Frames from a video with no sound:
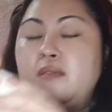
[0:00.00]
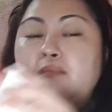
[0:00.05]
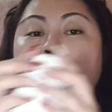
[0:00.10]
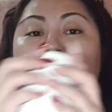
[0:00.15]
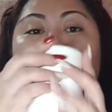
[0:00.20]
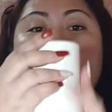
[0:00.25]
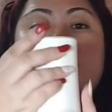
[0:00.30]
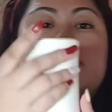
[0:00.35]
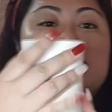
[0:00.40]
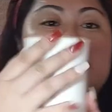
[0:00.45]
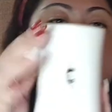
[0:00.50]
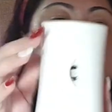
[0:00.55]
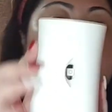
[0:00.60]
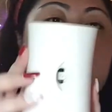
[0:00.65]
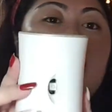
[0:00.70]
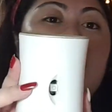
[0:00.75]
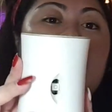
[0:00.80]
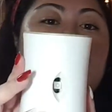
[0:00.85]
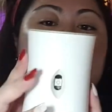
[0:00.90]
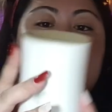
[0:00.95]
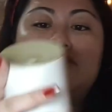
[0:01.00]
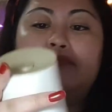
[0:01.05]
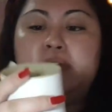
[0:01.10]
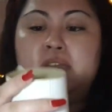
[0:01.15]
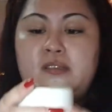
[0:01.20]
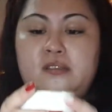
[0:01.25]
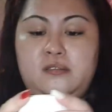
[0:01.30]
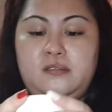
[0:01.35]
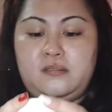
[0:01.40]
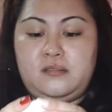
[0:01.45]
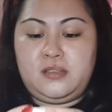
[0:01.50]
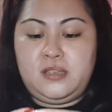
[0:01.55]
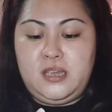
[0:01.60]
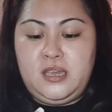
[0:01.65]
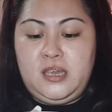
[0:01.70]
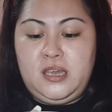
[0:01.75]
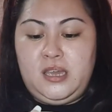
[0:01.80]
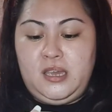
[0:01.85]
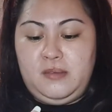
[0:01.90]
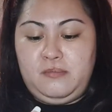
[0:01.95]
because I haven't been
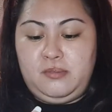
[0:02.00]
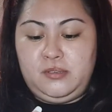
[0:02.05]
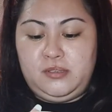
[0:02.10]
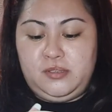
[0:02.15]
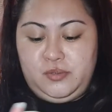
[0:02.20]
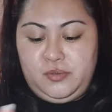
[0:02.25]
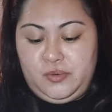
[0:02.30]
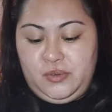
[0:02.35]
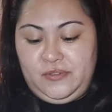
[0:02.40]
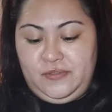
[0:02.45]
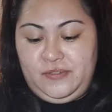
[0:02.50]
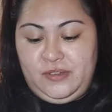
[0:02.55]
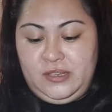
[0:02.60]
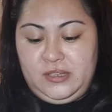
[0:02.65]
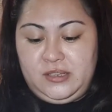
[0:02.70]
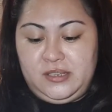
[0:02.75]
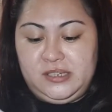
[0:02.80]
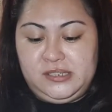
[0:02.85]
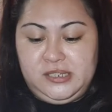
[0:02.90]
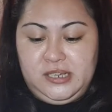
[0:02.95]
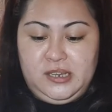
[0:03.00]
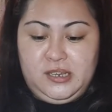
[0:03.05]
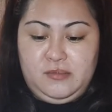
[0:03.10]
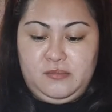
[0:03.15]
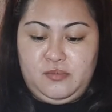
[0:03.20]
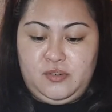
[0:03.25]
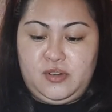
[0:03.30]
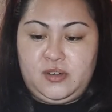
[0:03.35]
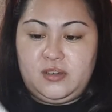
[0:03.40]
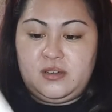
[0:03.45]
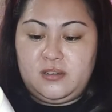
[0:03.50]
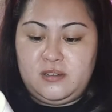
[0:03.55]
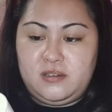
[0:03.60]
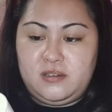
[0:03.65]
able to refill this anymore.